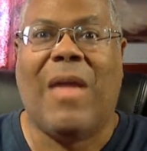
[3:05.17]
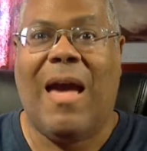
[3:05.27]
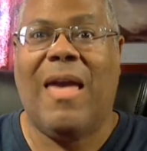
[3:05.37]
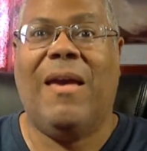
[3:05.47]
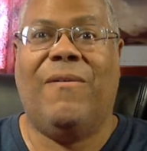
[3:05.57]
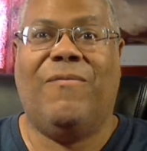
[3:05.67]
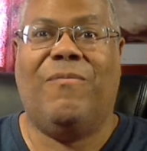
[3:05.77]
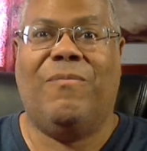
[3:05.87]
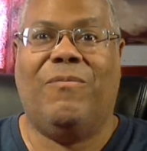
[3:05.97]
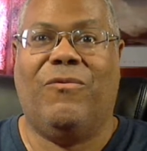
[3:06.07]
I have
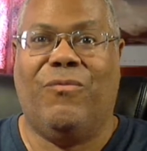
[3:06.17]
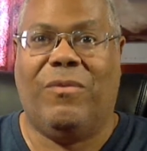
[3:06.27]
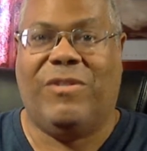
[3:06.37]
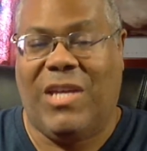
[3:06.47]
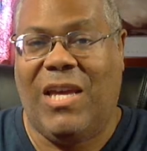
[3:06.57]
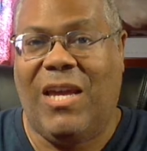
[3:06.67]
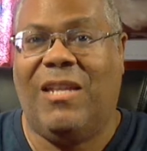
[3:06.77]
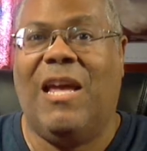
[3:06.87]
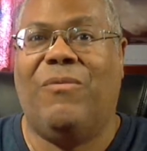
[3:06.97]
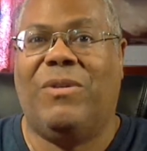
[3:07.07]

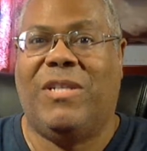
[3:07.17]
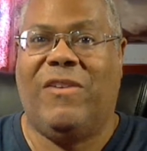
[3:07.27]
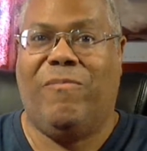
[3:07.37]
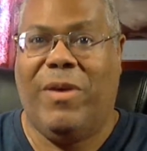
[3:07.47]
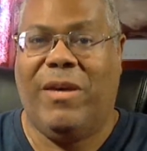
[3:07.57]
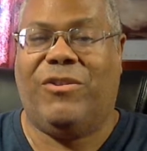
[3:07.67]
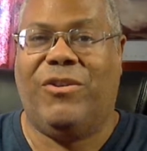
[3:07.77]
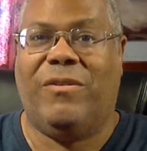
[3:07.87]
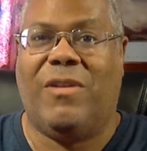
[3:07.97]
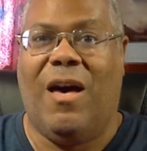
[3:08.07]
seen and received
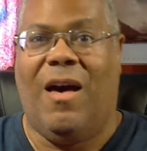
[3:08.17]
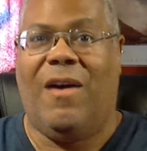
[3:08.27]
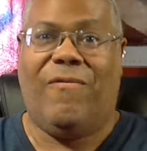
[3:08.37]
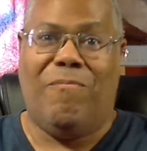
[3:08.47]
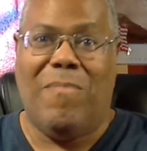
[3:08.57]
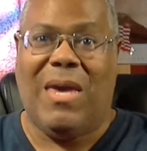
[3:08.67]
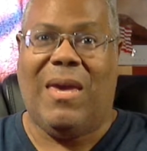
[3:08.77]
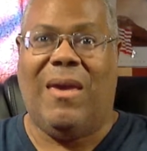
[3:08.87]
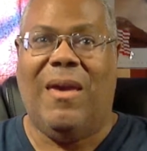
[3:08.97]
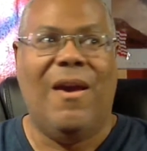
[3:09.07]
pictures of
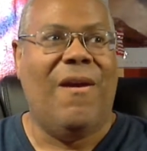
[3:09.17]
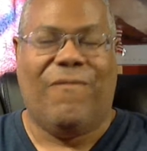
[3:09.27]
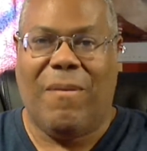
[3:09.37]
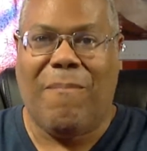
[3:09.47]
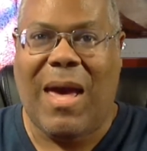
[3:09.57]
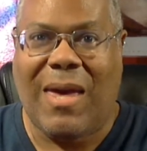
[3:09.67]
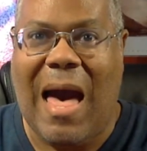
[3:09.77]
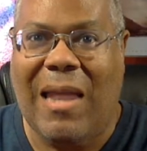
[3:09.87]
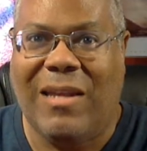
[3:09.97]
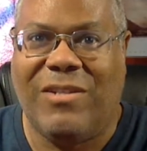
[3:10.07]
me from my
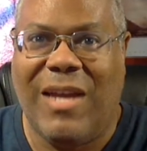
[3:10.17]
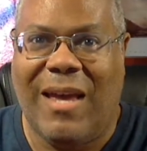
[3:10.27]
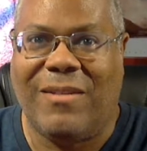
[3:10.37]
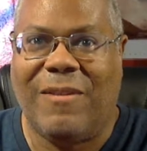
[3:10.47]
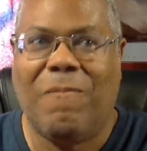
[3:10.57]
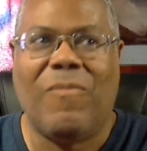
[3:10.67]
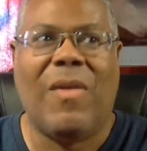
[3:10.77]
college days.